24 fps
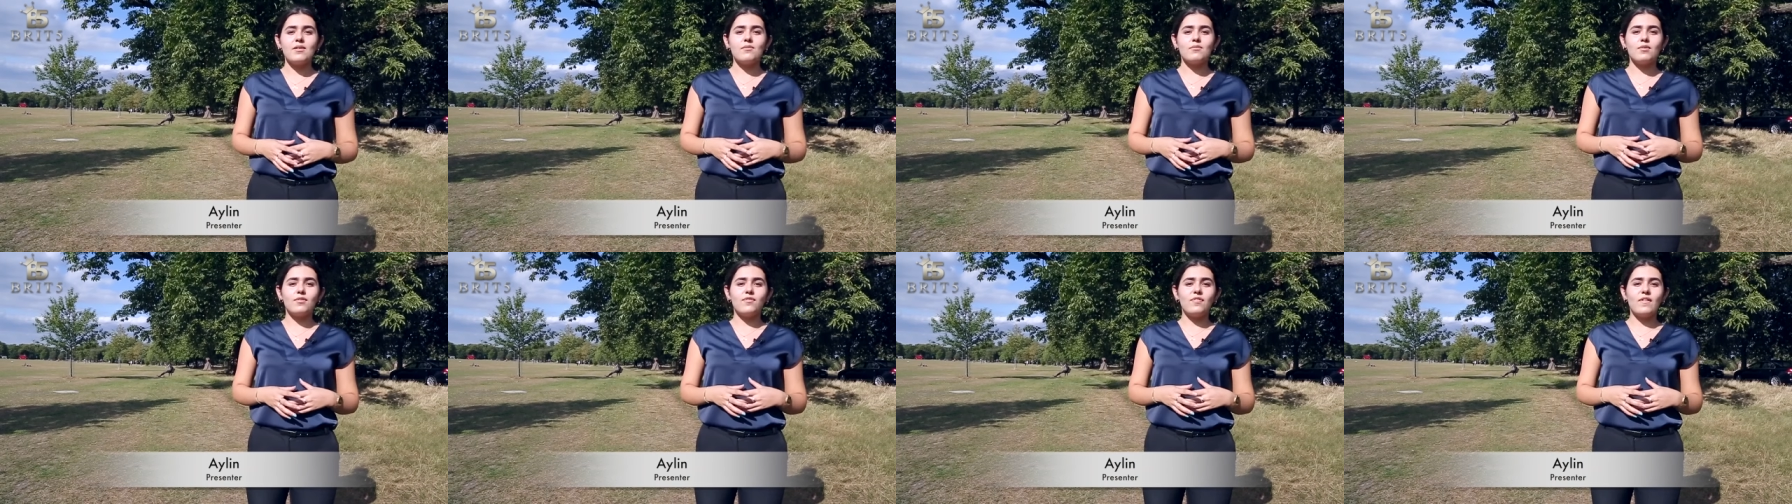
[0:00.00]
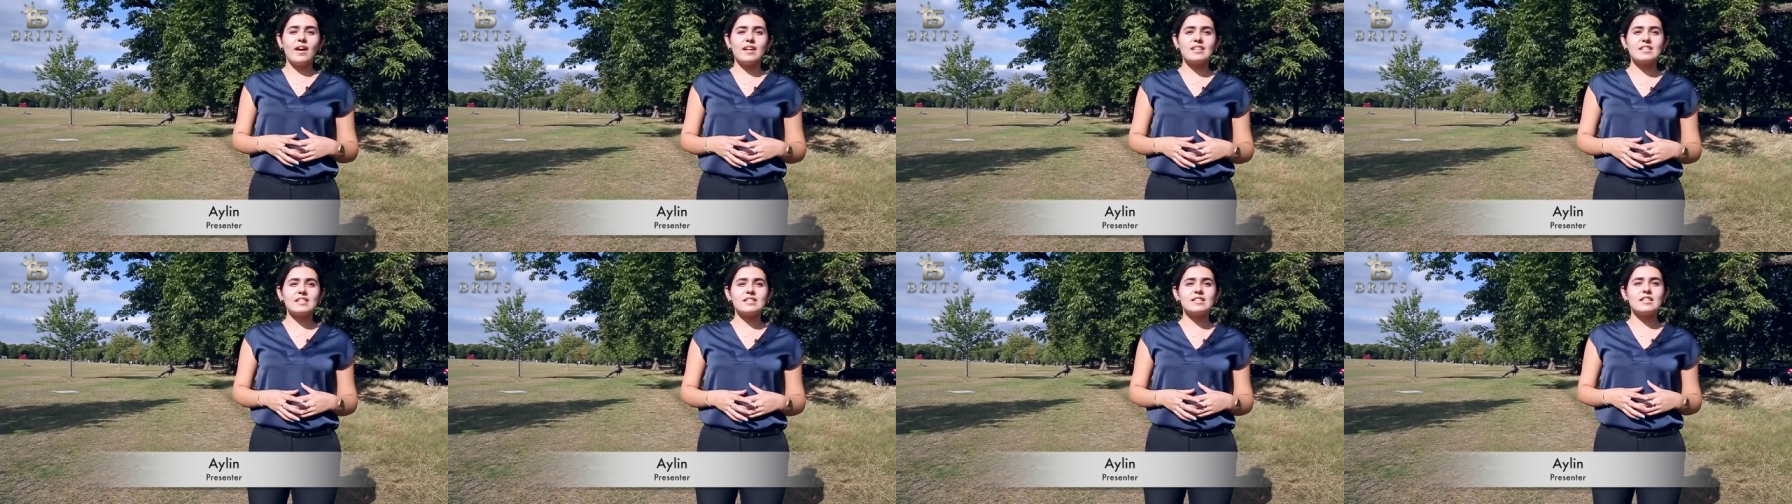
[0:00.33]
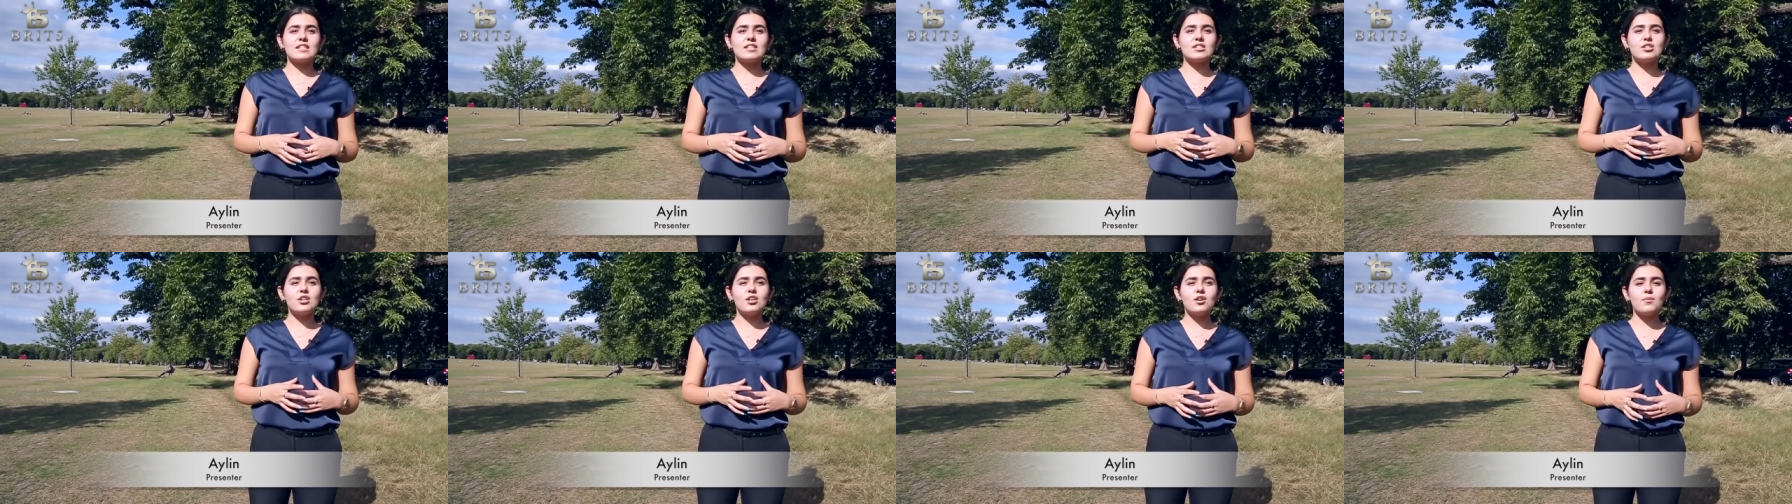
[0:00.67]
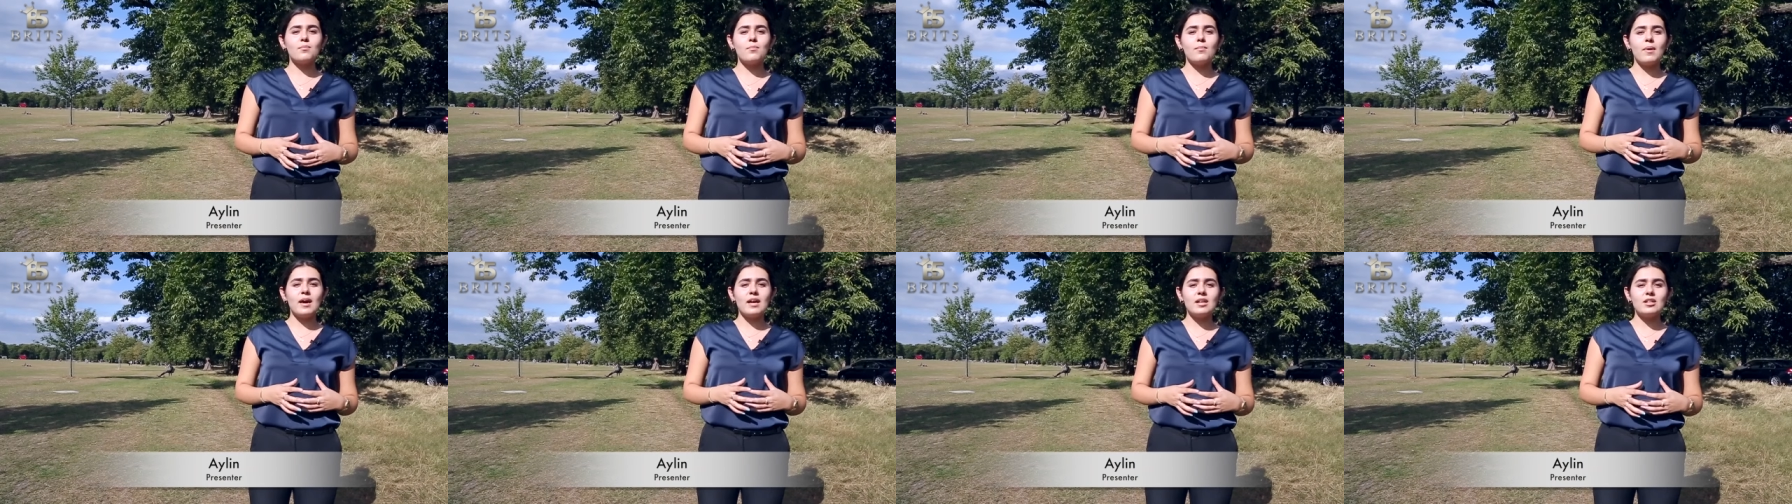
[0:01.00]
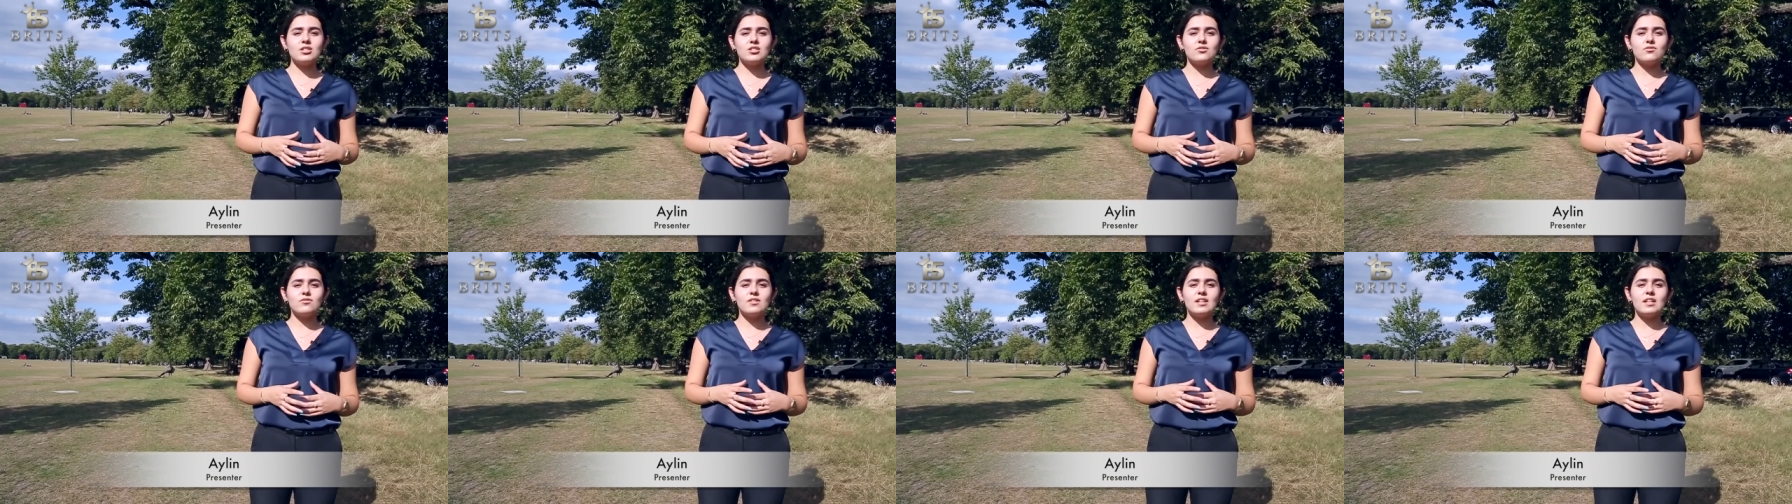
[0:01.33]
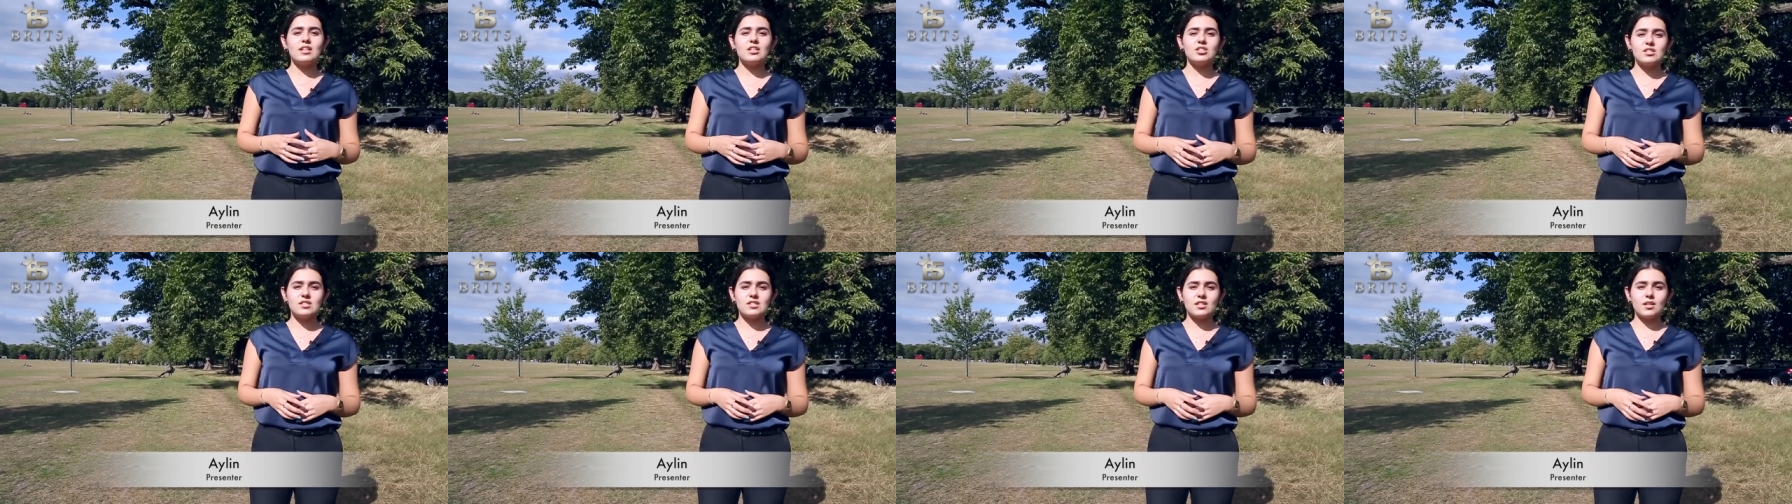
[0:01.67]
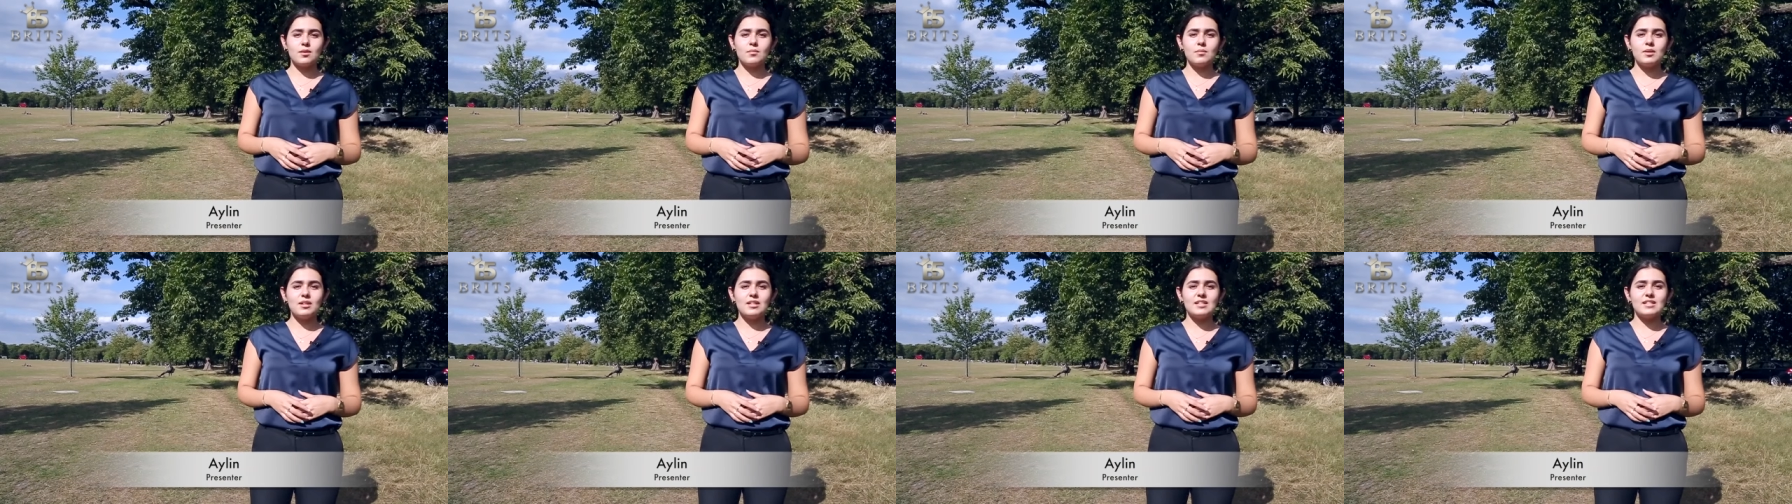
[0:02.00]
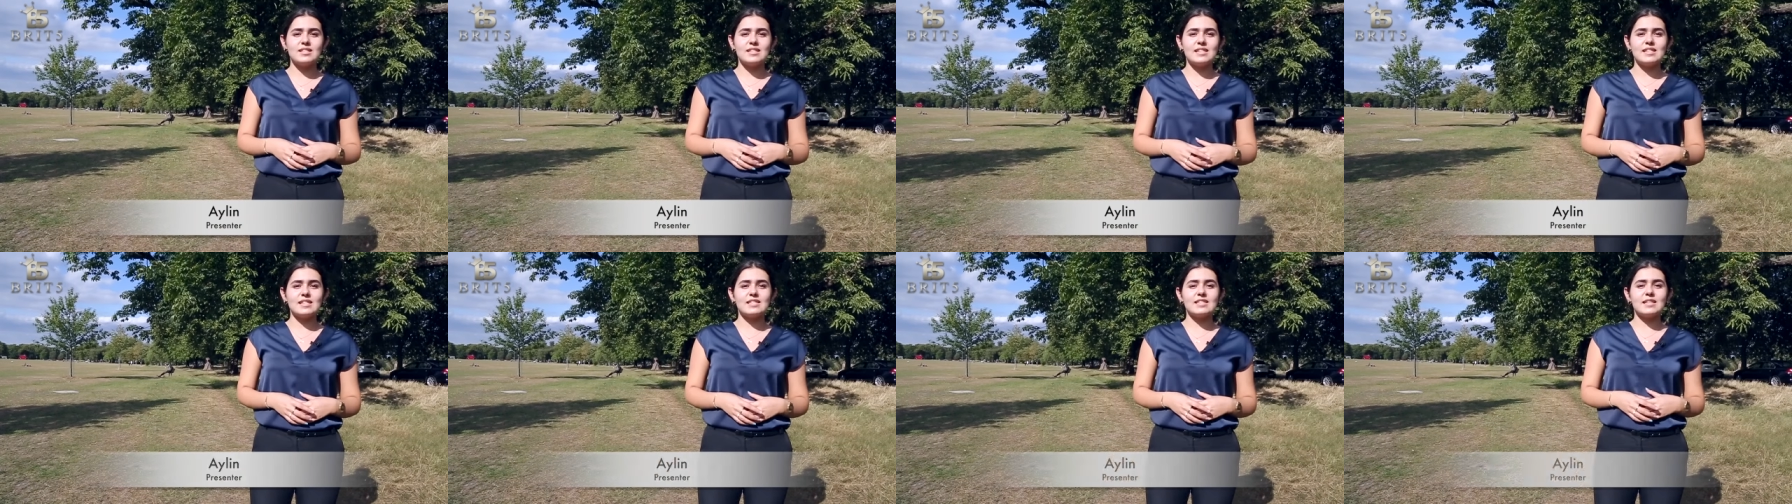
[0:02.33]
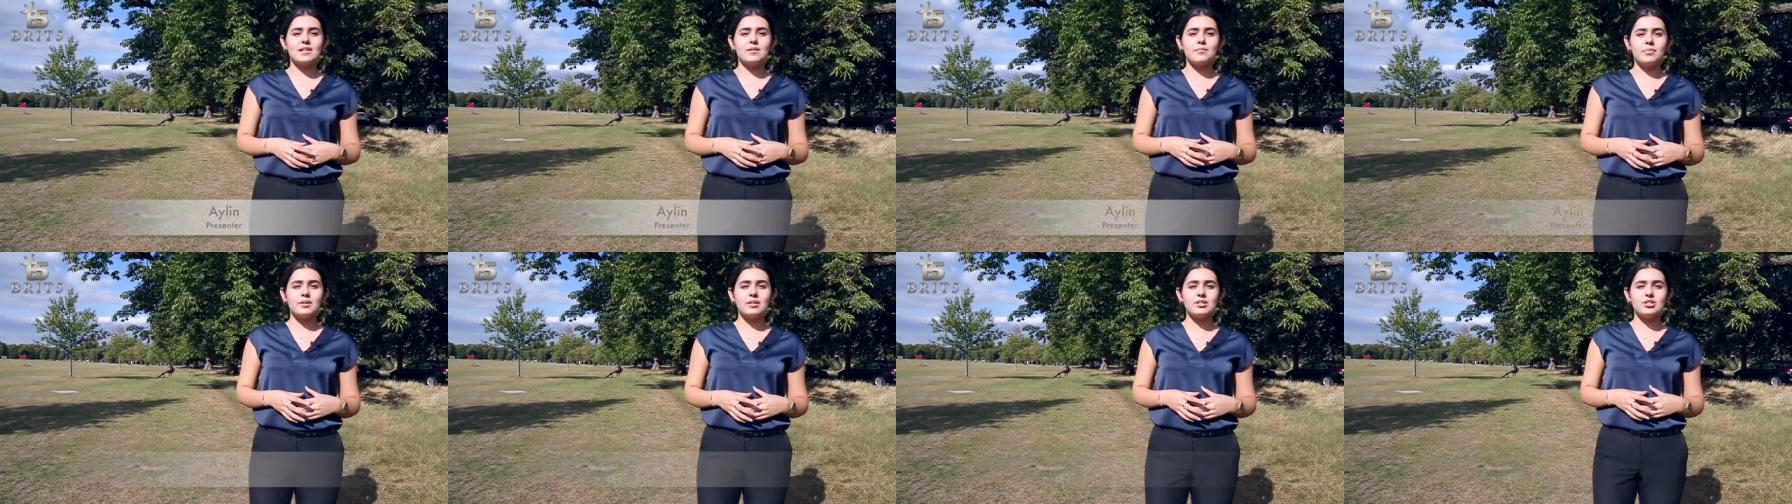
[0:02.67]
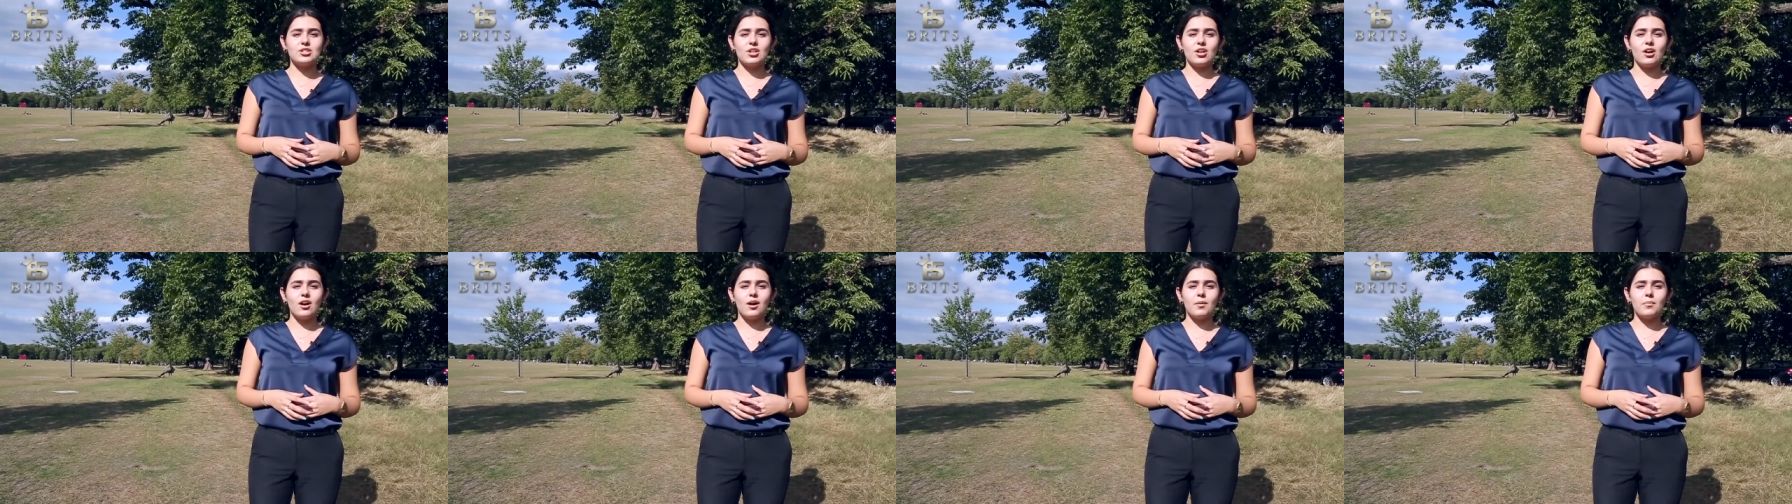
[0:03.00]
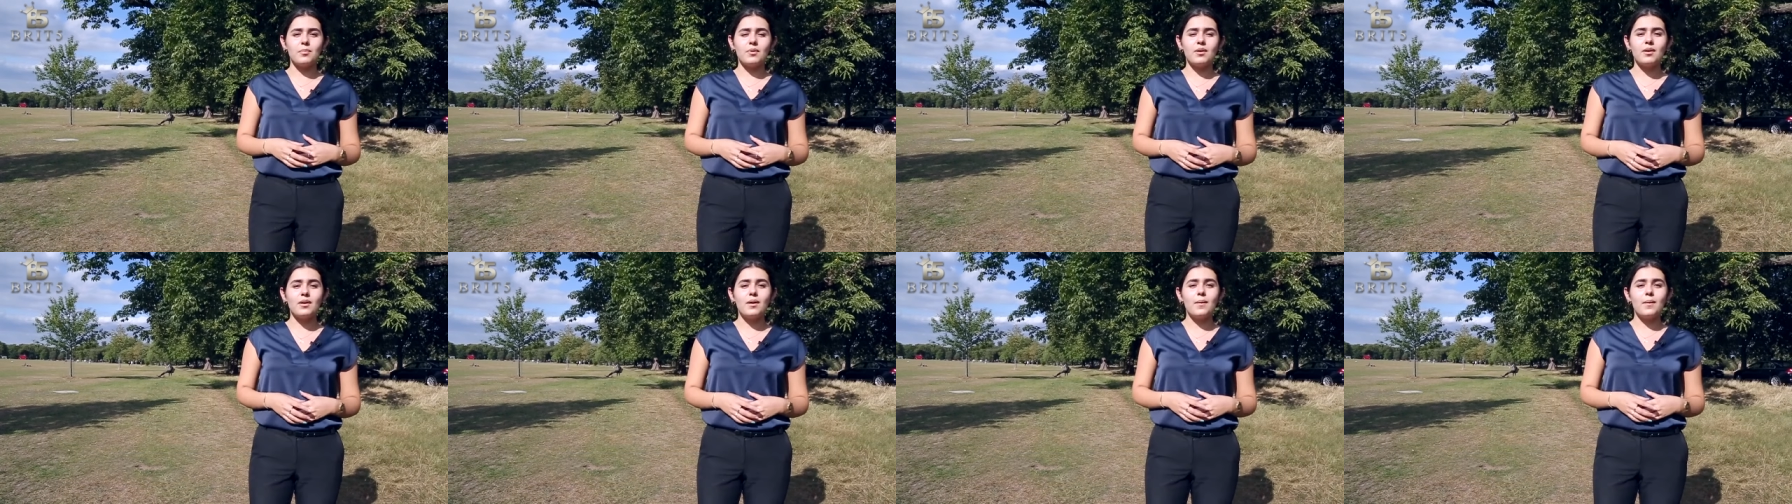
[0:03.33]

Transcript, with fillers: reflecting the two major religious communities in Punjab,